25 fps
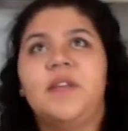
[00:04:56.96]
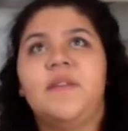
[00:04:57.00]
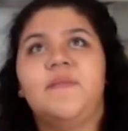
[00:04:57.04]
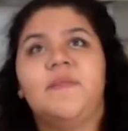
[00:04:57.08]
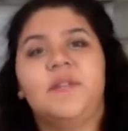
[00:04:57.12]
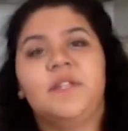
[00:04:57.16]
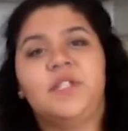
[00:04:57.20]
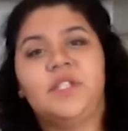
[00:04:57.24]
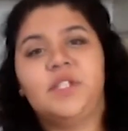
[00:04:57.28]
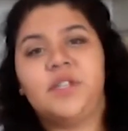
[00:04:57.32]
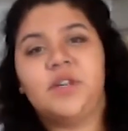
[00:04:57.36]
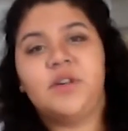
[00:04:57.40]
of
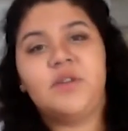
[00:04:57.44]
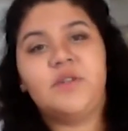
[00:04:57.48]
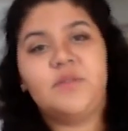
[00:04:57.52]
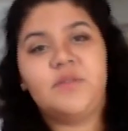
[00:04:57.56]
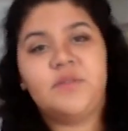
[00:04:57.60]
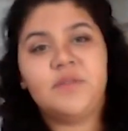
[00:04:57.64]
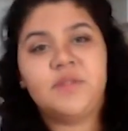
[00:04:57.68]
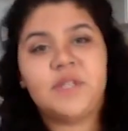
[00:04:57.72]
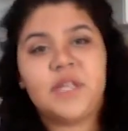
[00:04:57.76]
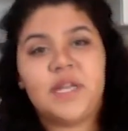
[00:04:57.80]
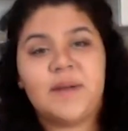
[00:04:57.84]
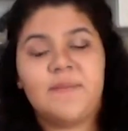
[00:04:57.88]
his
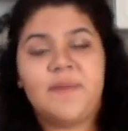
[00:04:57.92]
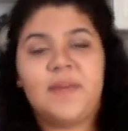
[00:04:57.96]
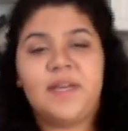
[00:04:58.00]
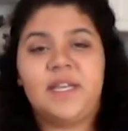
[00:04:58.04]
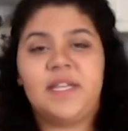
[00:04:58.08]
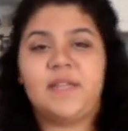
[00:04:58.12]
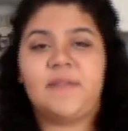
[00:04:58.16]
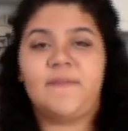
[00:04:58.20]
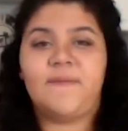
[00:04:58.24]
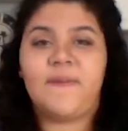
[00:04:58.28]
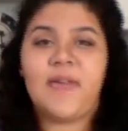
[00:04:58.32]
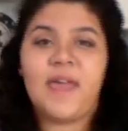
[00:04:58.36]
shows and I'm like
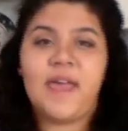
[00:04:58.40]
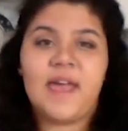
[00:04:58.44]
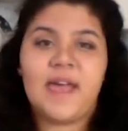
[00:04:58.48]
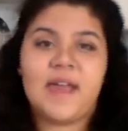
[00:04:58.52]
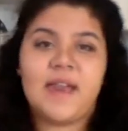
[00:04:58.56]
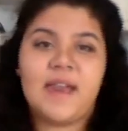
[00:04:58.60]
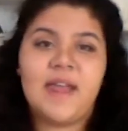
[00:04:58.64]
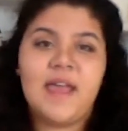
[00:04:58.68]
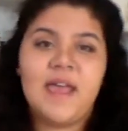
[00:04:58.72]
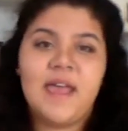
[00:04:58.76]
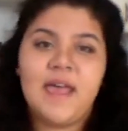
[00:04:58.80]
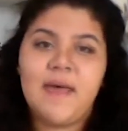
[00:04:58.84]
his
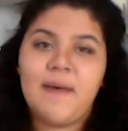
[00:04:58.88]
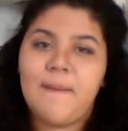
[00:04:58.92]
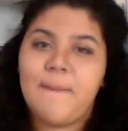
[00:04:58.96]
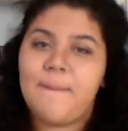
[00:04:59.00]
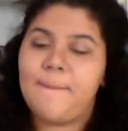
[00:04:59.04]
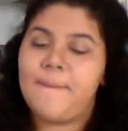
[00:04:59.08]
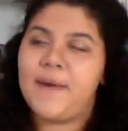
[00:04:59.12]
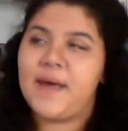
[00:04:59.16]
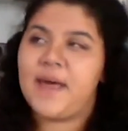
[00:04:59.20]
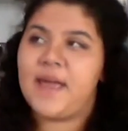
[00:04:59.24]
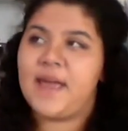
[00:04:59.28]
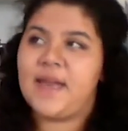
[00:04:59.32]
fan,
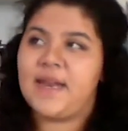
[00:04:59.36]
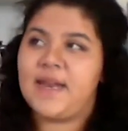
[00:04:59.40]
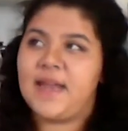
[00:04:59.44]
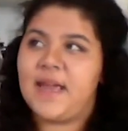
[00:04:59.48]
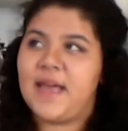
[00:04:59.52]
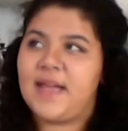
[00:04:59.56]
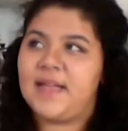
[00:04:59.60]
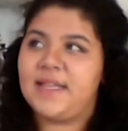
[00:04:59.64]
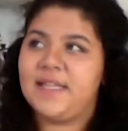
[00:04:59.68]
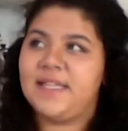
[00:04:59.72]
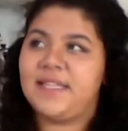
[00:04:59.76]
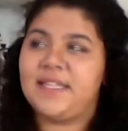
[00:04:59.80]
but
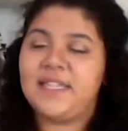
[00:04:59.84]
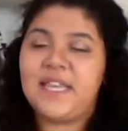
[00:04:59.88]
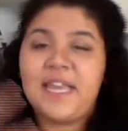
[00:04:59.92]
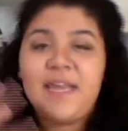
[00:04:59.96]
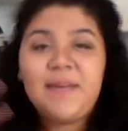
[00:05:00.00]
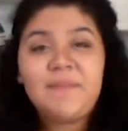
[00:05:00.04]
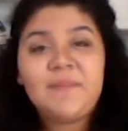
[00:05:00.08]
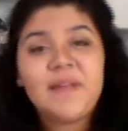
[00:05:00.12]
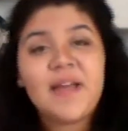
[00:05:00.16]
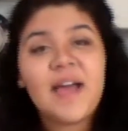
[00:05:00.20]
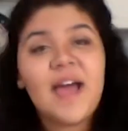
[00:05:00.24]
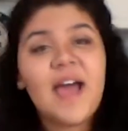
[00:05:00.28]
at the
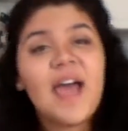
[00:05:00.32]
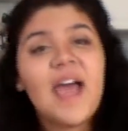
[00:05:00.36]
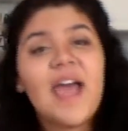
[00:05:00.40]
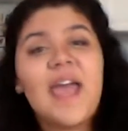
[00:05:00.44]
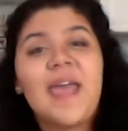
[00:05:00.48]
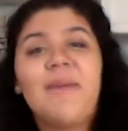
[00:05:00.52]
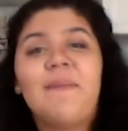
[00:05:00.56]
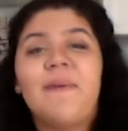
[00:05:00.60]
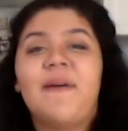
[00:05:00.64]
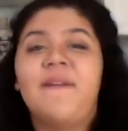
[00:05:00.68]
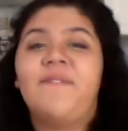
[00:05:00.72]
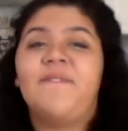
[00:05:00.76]
same
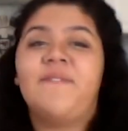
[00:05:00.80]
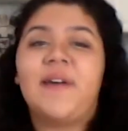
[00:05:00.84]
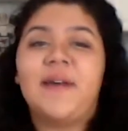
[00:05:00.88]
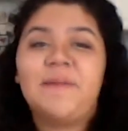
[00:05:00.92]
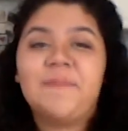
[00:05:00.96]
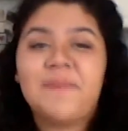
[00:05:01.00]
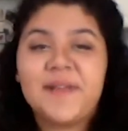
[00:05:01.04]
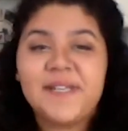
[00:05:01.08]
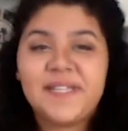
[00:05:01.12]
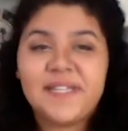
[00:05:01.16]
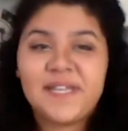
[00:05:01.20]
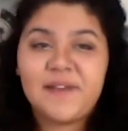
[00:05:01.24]
time, I find
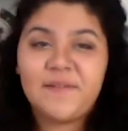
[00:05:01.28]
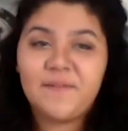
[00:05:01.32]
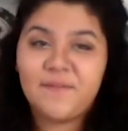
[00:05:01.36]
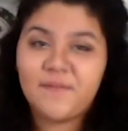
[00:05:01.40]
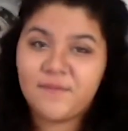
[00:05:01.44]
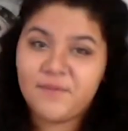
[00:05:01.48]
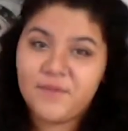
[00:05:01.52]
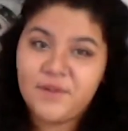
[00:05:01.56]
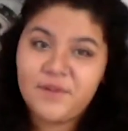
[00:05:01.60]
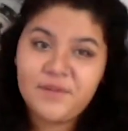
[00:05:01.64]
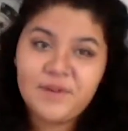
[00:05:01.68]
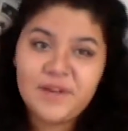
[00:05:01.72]
myself
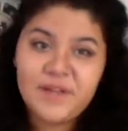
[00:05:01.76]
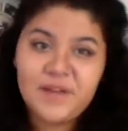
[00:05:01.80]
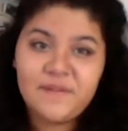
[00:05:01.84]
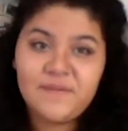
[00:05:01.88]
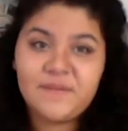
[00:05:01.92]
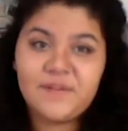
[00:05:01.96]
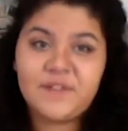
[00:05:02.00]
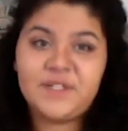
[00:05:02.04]
rooting for